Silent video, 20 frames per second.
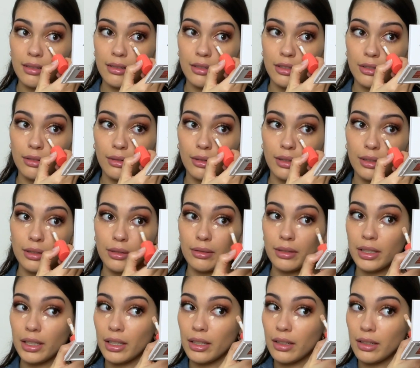you're
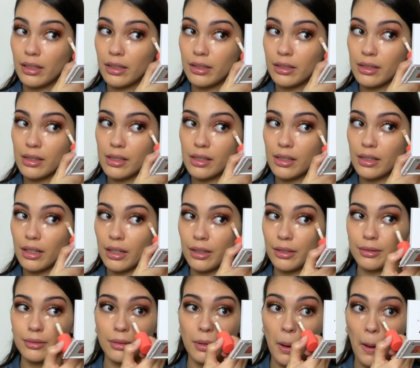literally good to
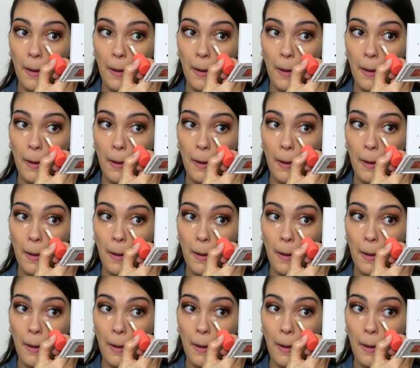go.